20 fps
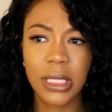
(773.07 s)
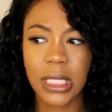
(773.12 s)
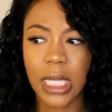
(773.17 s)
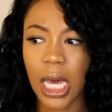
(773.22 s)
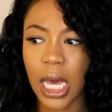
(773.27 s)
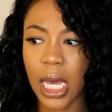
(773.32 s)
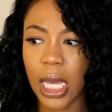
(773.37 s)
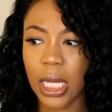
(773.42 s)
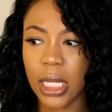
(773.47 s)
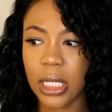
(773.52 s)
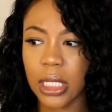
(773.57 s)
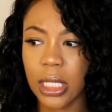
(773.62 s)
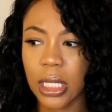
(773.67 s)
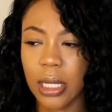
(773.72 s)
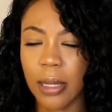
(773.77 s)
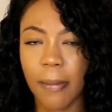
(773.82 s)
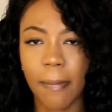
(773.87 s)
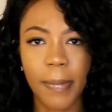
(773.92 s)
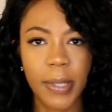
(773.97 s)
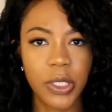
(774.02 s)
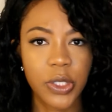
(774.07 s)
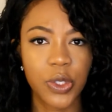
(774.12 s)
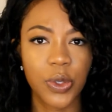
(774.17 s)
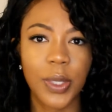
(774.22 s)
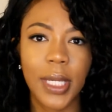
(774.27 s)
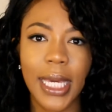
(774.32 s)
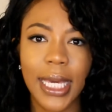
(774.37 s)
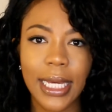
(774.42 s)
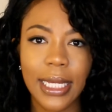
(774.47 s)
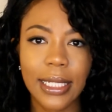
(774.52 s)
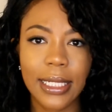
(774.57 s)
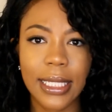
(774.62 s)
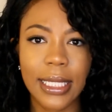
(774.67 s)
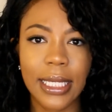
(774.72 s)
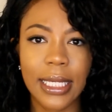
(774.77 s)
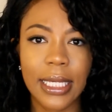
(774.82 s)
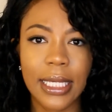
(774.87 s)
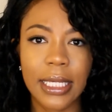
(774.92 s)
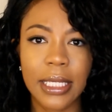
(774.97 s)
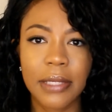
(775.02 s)
done, but you can't
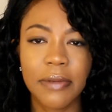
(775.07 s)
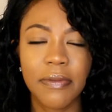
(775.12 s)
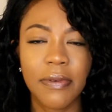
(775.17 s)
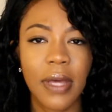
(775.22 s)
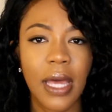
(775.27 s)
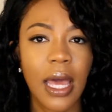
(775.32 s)
leave.